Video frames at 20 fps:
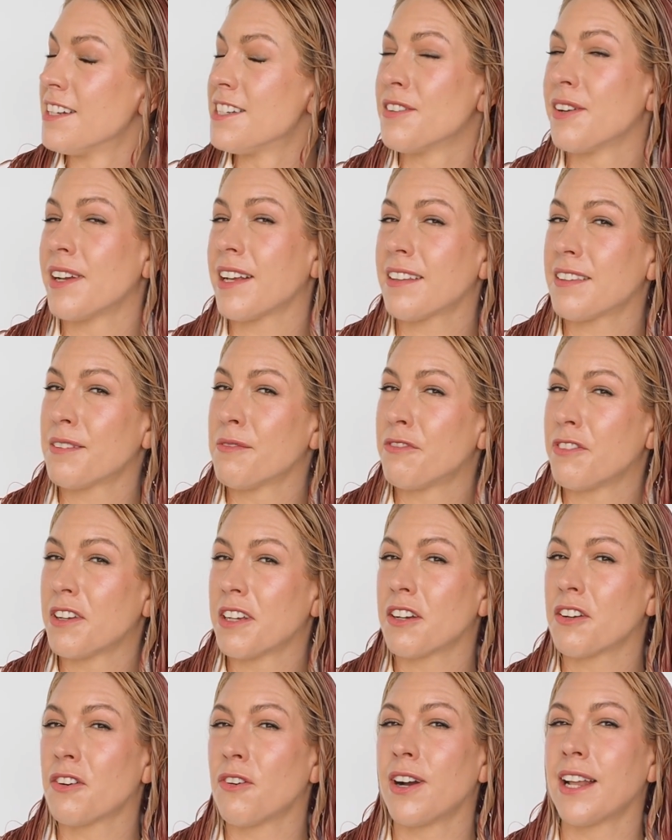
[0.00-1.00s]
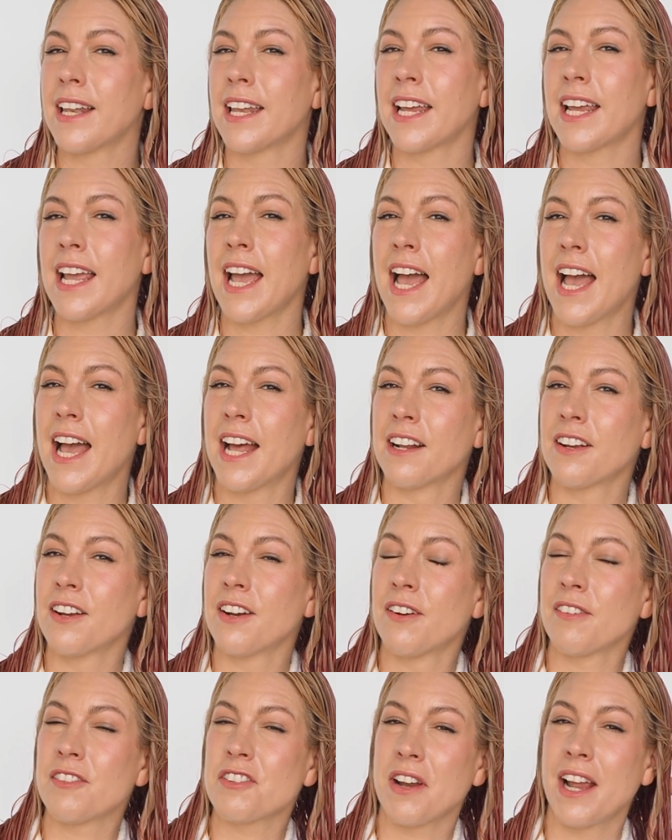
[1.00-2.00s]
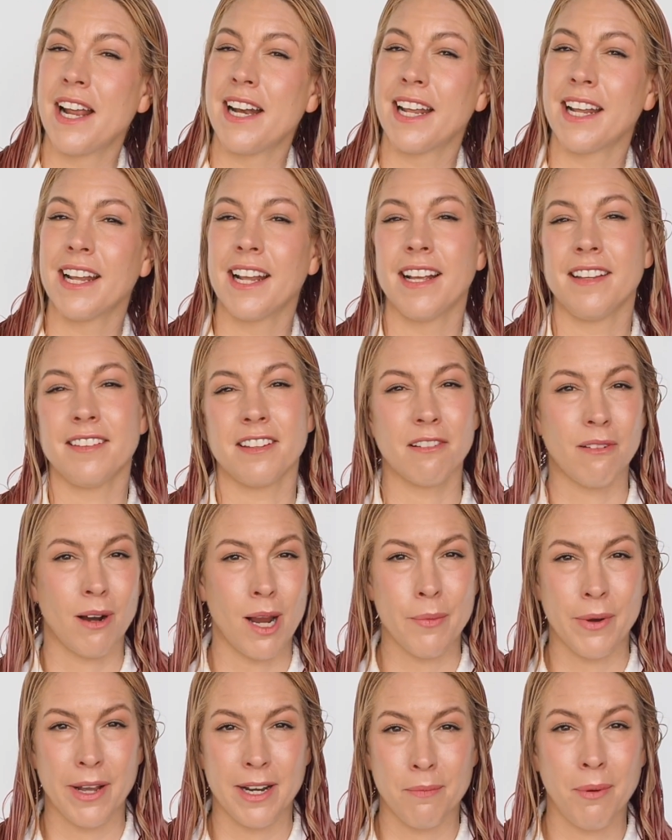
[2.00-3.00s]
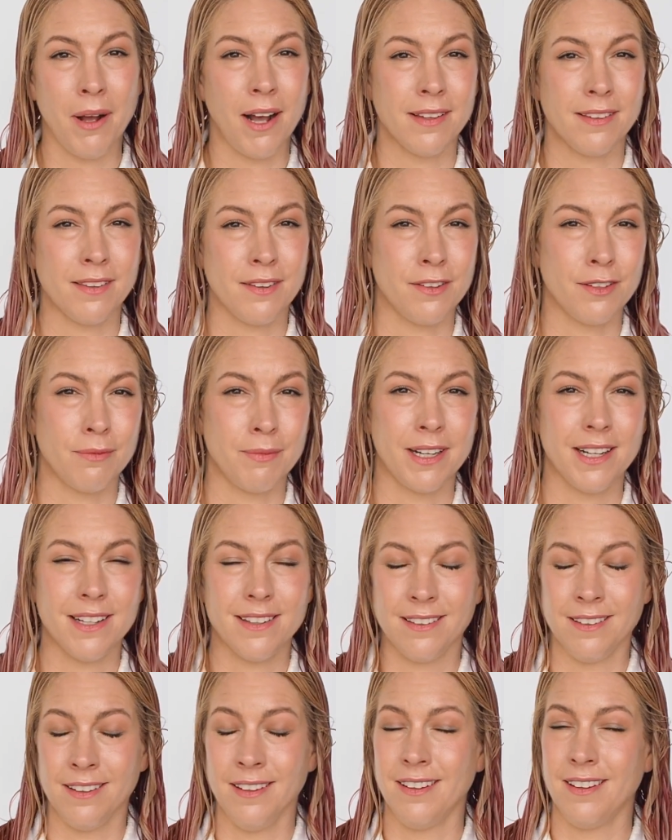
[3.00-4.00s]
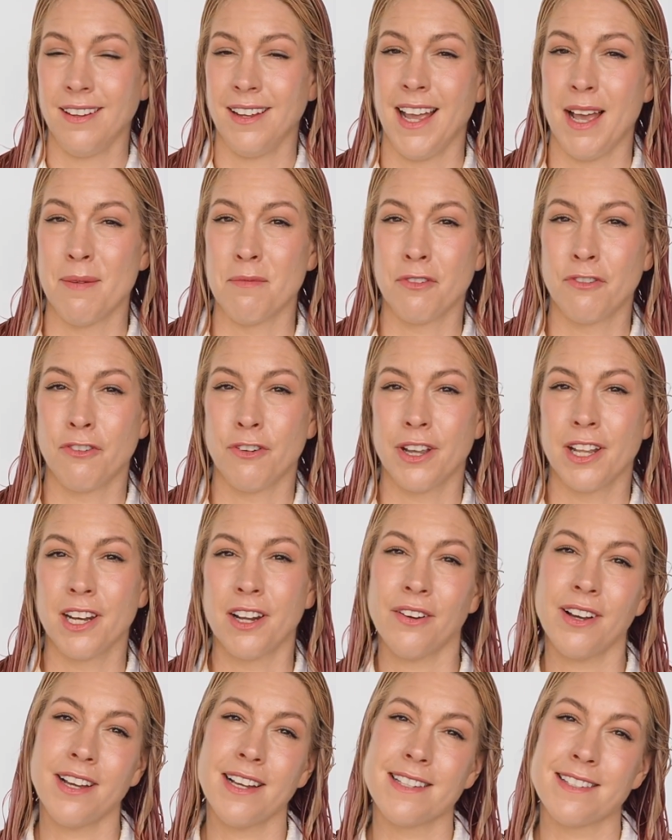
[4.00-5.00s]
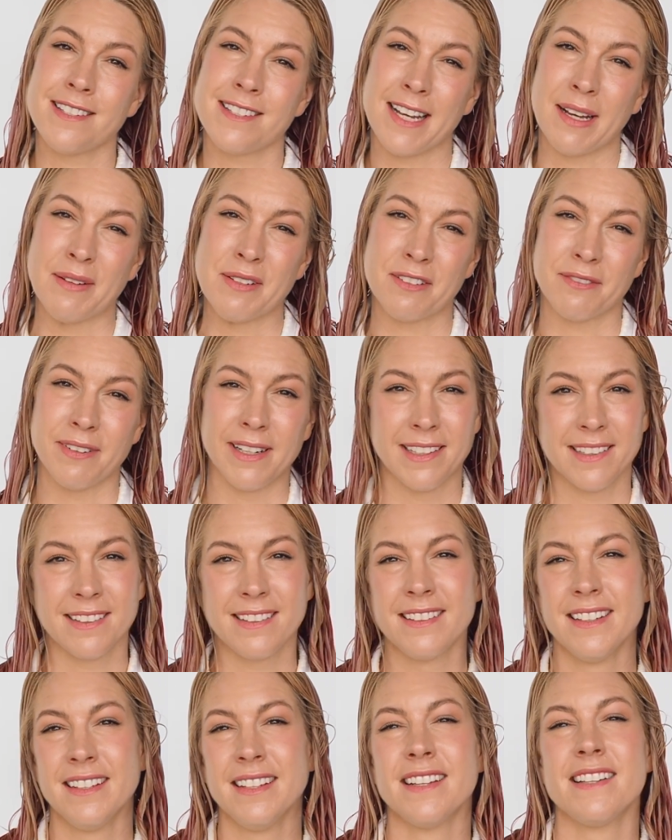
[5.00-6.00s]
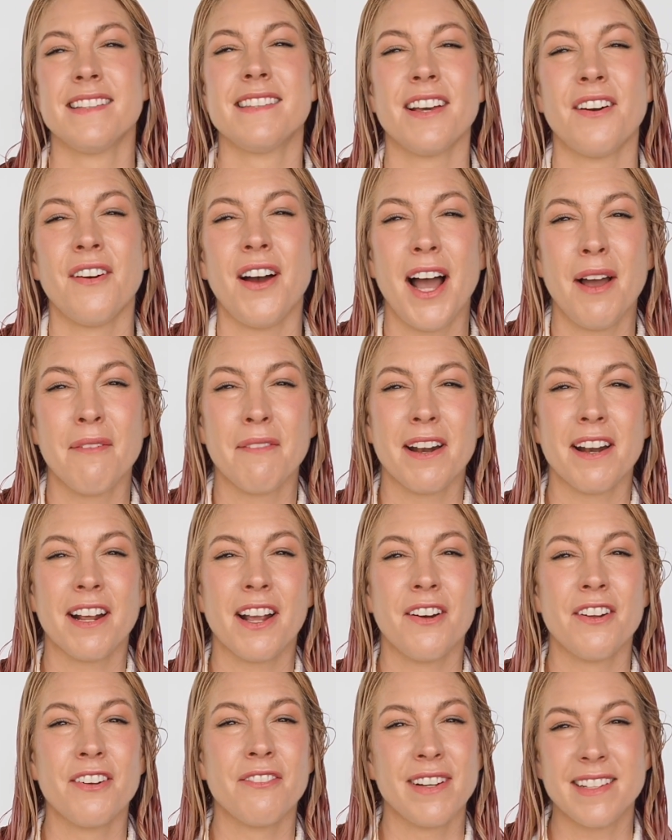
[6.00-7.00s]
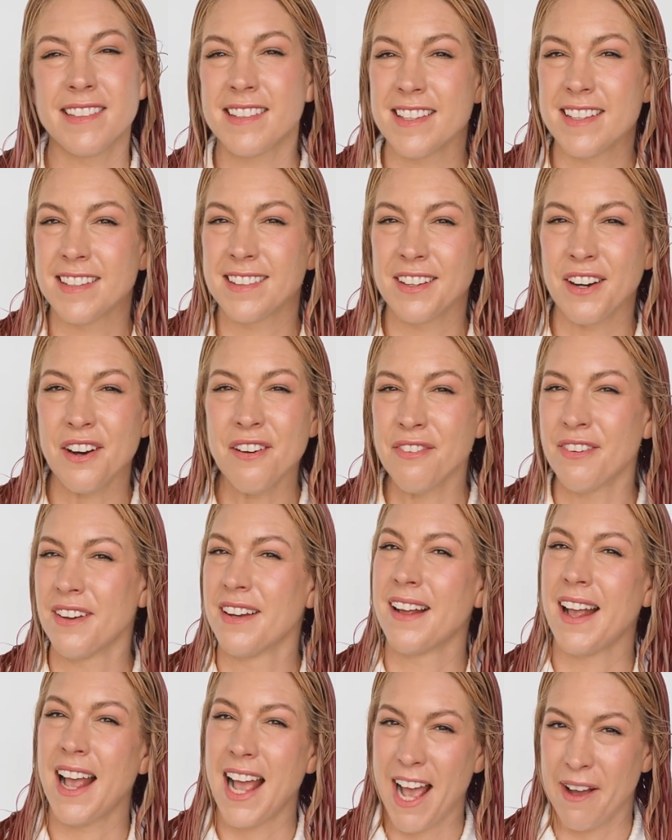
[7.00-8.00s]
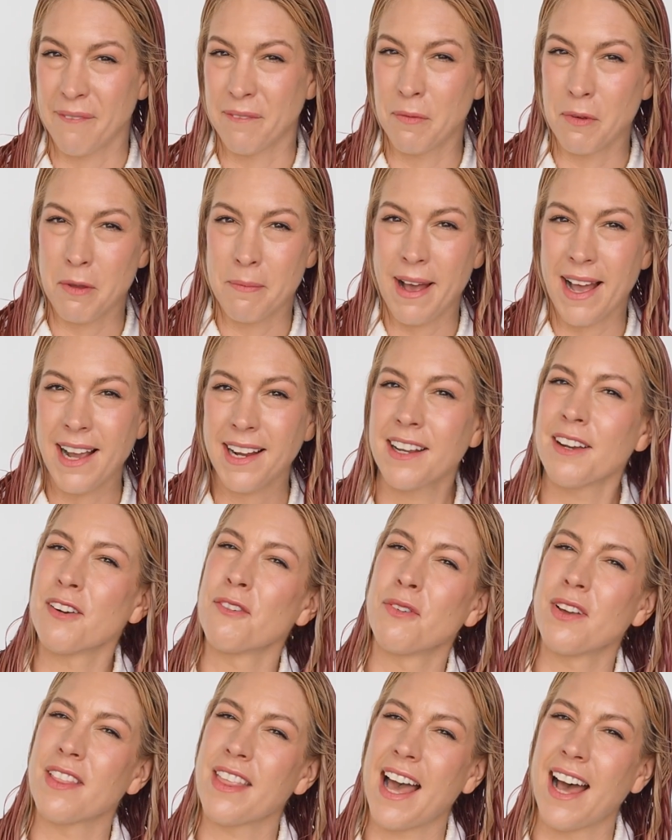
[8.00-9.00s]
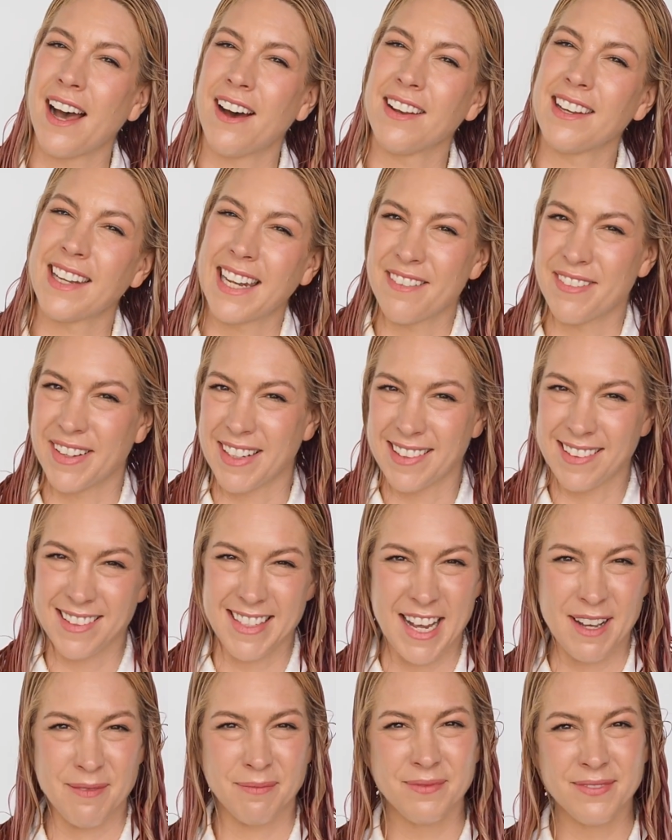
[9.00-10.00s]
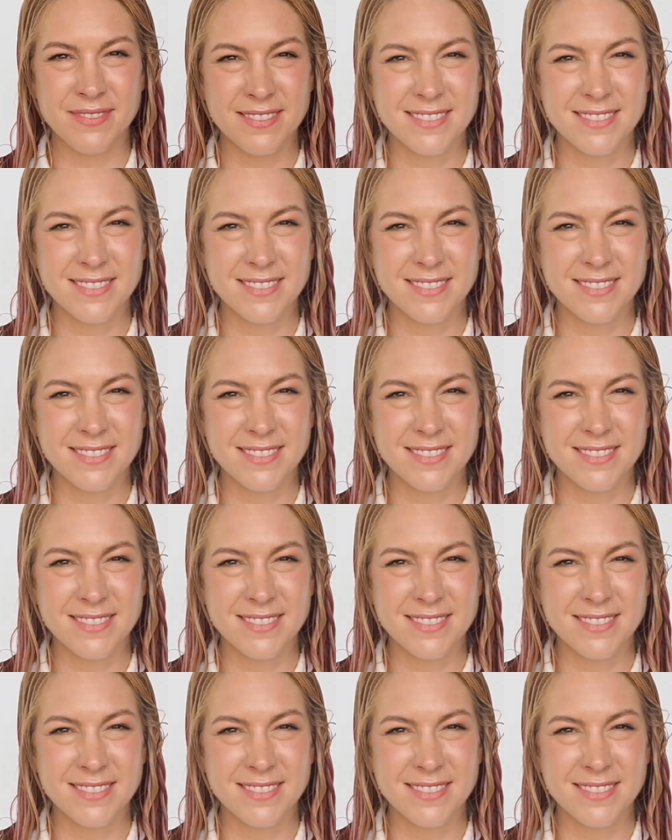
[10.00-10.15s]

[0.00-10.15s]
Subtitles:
doing some finger coiling and curl training is a great way to pass those minutes. And before you know it, it's time to rinse. So I'm going to go and rinse this off, and we'll be back with our leave-in step.